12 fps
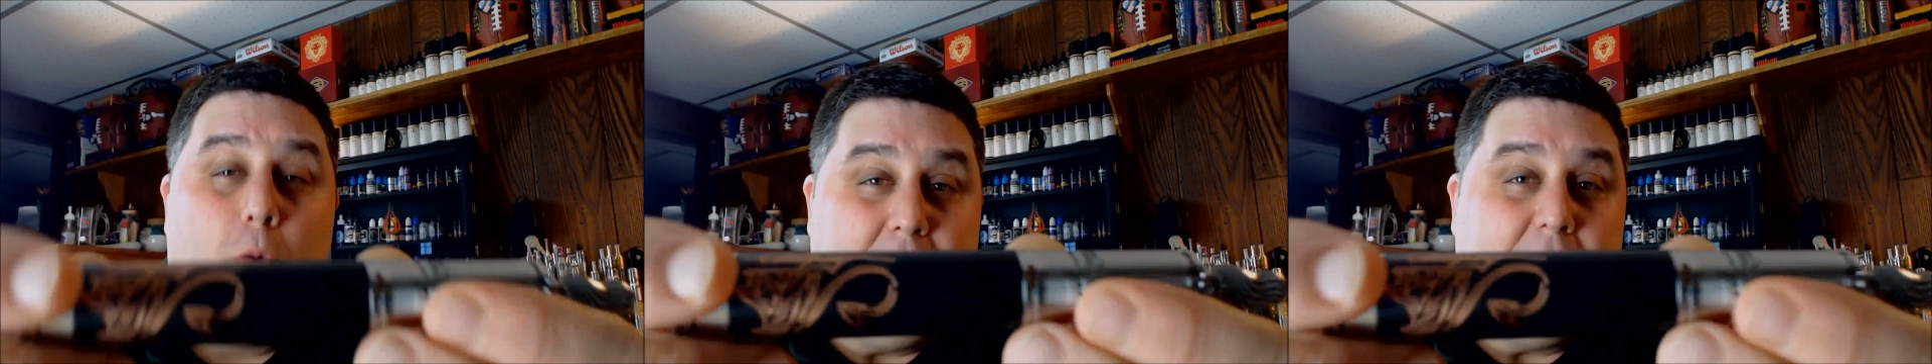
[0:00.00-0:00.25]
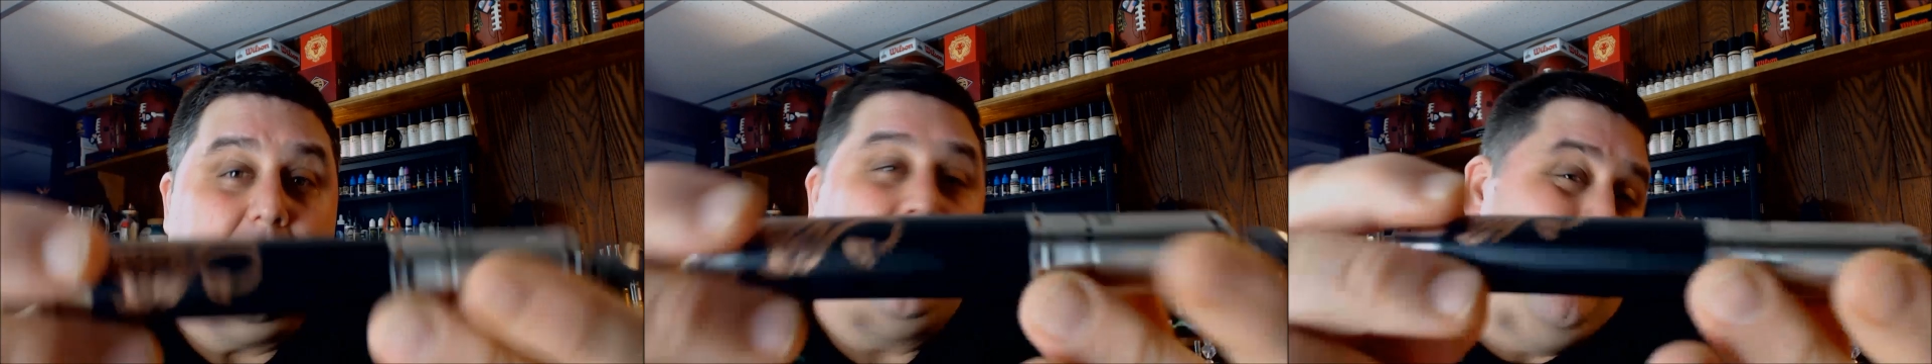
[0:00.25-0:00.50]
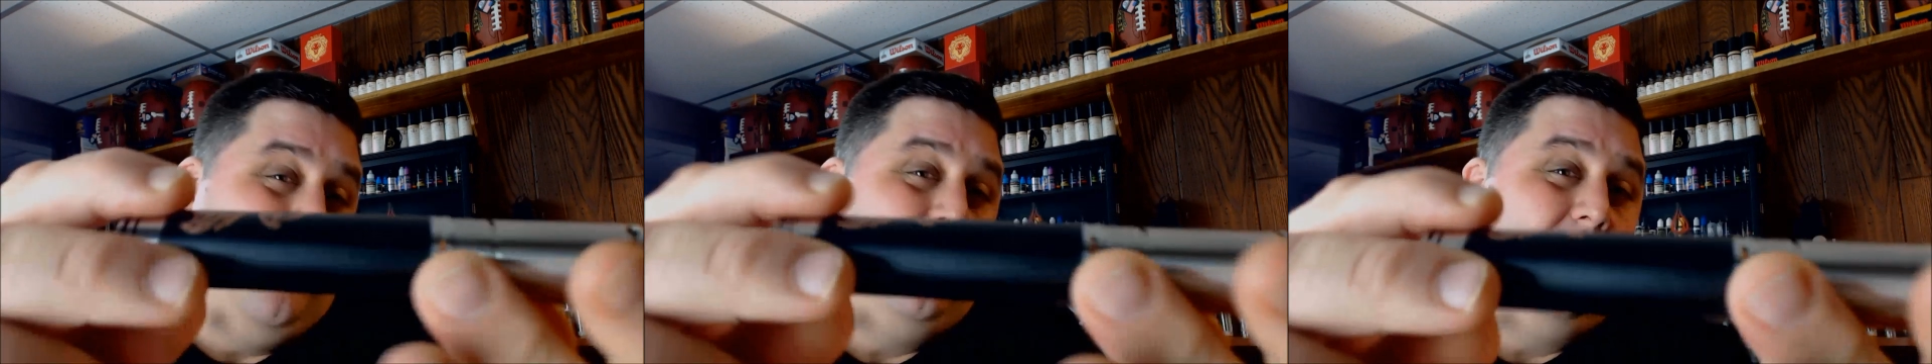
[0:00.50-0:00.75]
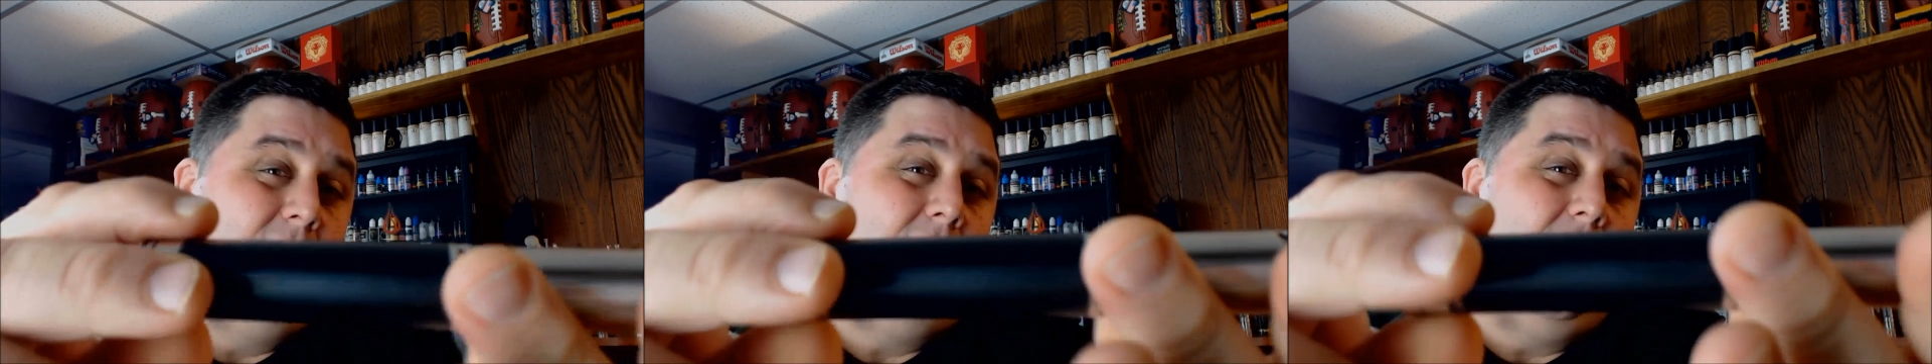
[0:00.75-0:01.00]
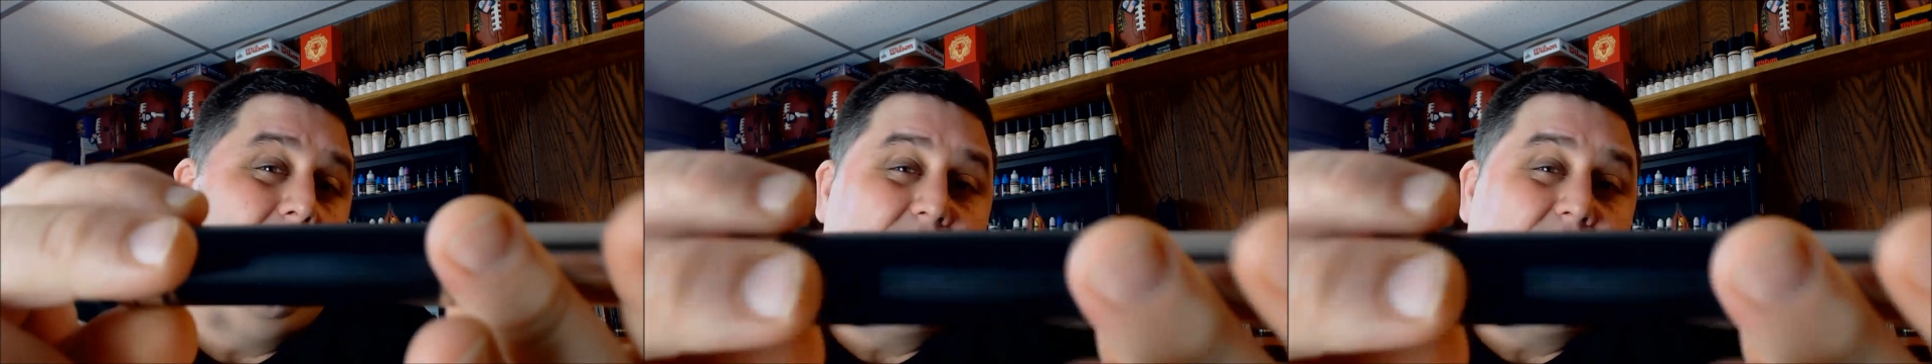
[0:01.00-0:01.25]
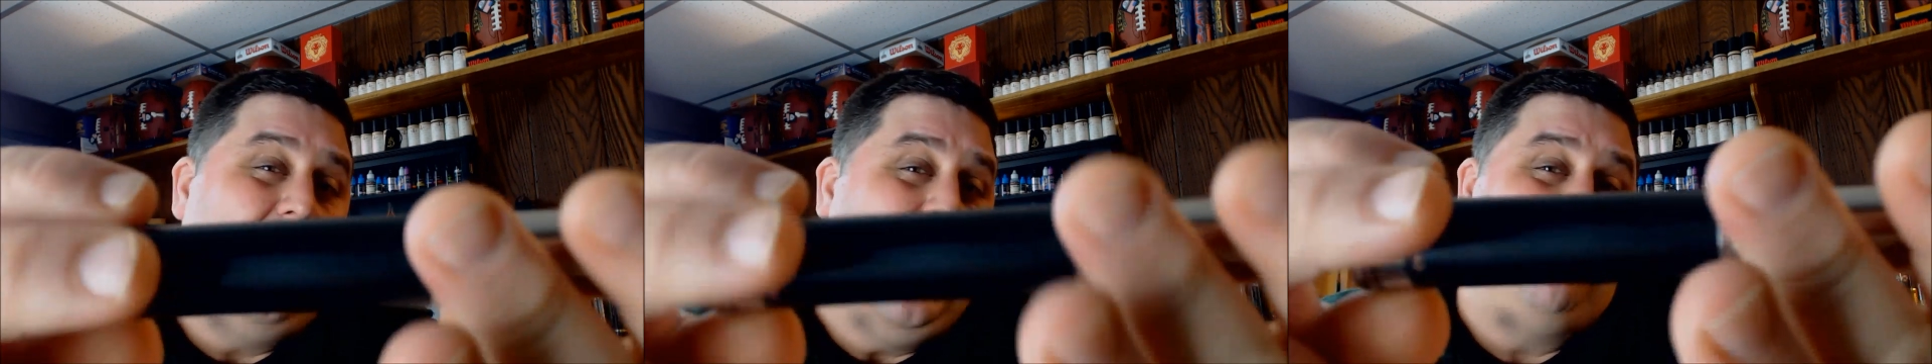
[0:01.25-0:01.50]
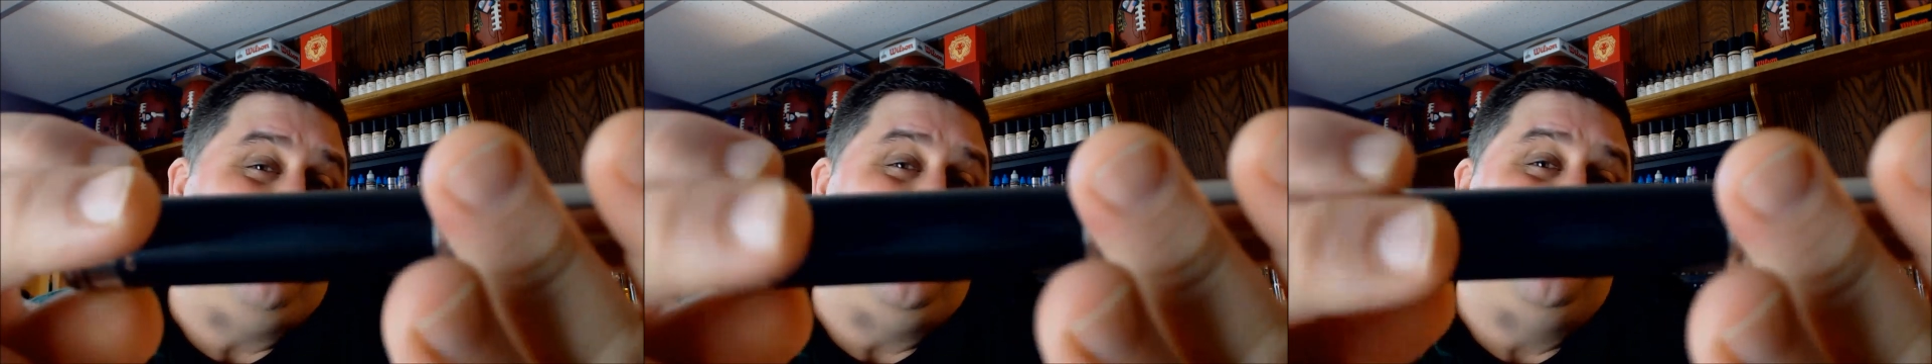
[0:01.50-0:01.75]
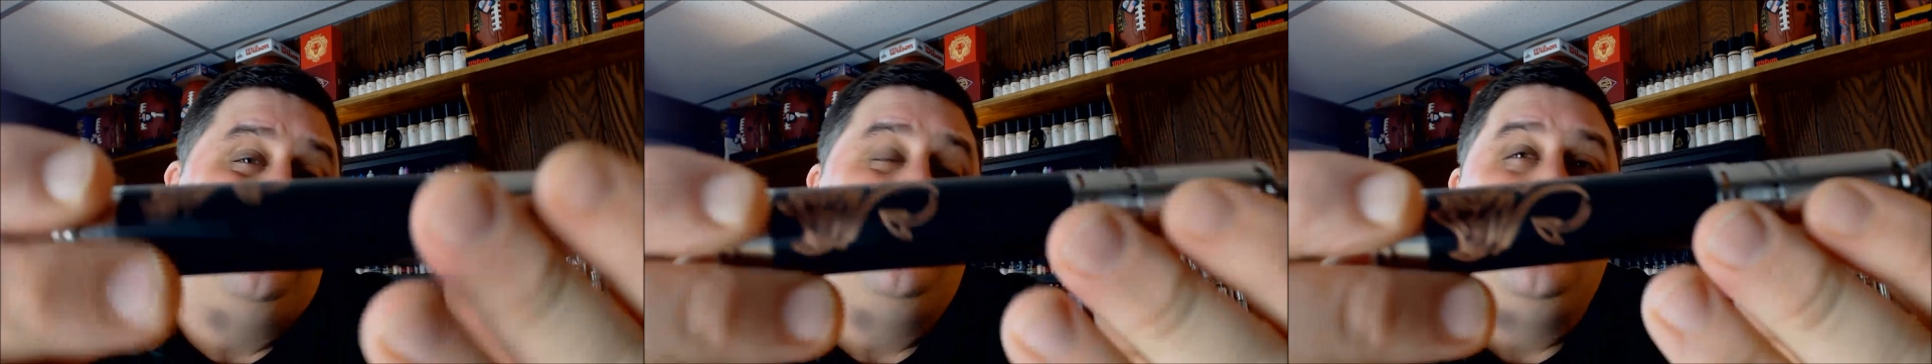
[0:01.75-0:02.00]
chroming, if
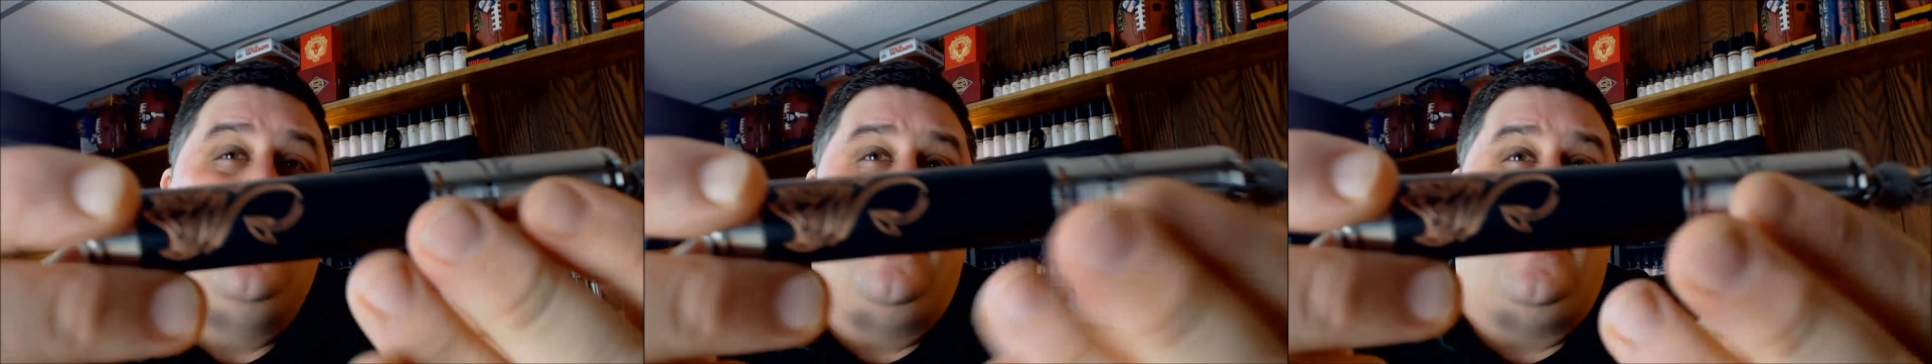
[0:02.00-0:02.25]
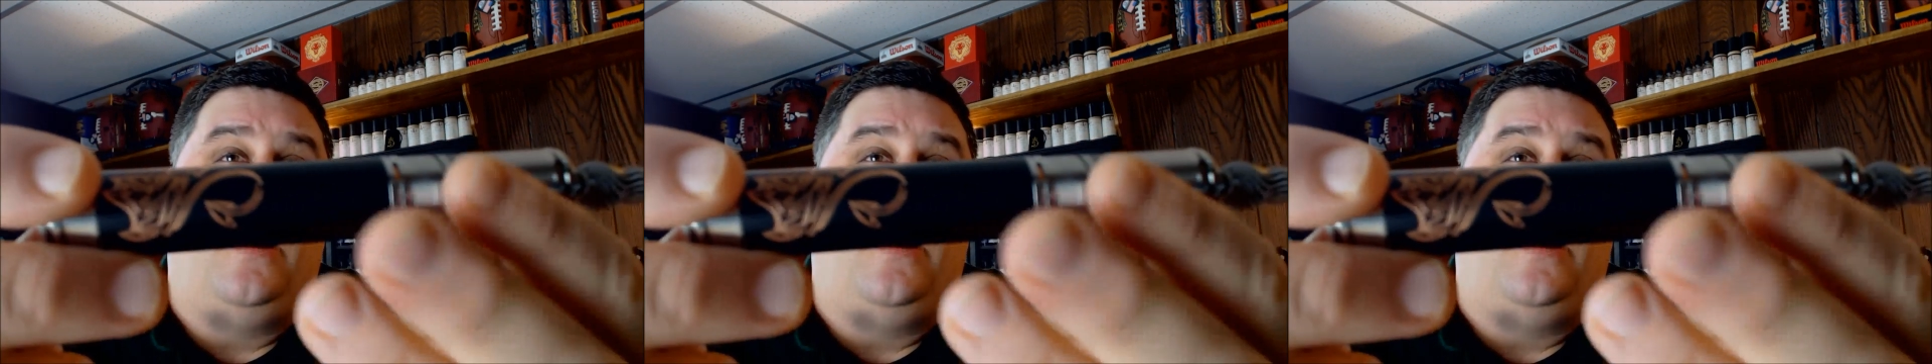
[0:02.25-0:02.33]
have you,